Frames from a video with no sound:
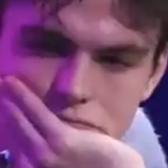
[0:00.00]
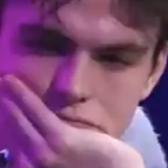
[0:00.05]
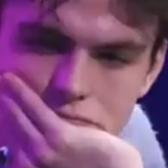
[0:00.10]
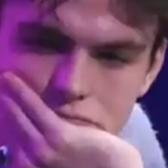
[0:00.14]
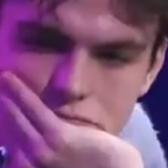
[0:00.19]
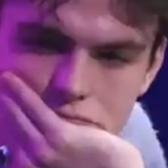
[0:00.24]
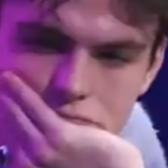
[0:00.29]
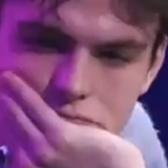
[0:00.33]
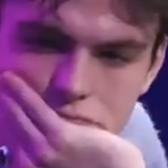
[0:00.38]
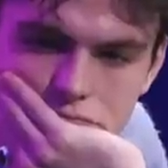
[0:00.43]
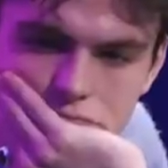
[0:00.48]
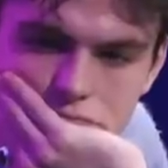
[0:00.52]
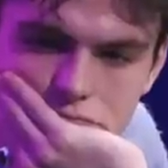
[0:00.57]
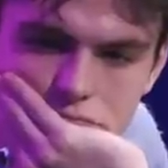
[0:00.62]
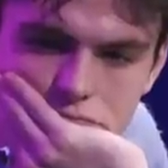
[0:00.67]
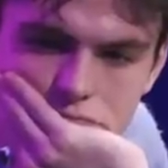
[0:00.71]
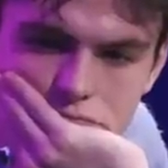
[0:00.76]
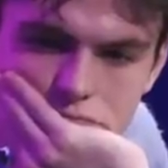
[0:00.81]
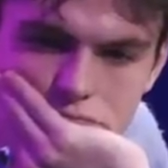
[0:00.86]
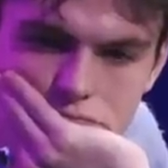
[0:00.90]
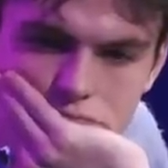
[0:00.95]

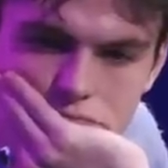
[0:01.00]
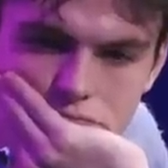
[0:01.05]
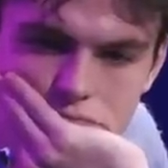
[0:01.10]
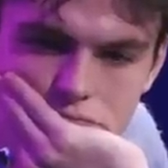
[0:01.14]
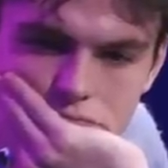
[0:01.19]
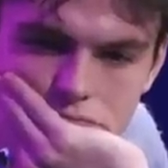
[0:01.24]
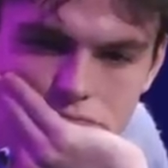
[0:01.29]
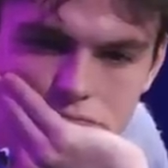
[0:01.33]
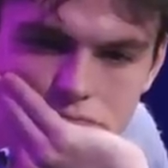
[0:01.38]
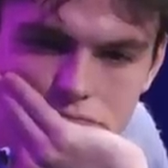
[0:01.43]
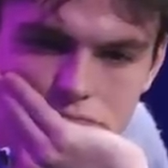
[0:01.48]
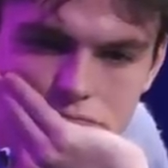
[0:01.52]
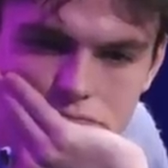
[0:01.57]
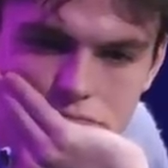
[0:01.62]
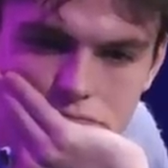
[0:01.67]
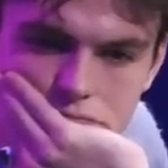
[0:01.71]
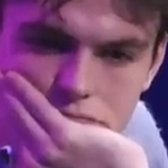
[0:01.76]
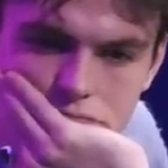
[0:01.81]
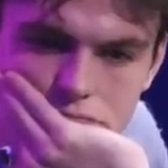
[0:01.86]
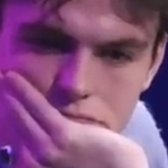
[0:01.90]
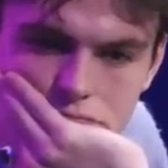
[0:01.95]

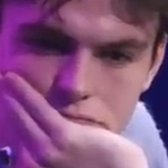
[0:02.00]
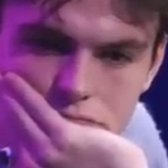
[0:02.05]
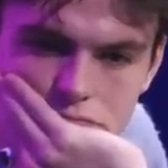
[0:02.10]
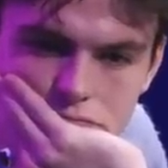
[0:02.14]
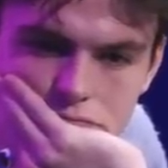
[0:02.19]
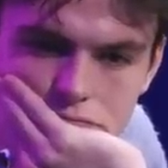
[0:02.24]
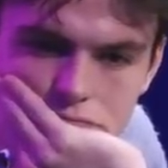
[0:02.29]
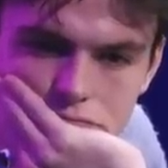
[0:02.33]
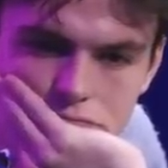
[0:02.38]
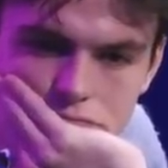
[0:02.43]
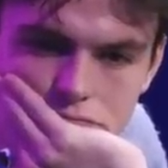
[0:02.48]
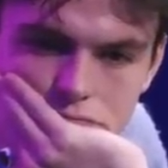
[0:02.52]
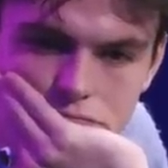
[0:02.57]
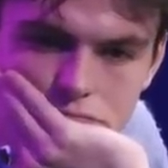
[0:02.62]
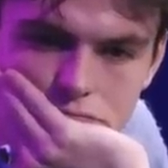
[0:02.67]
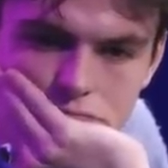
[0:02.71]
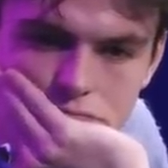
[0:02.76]
This person isn't speaking.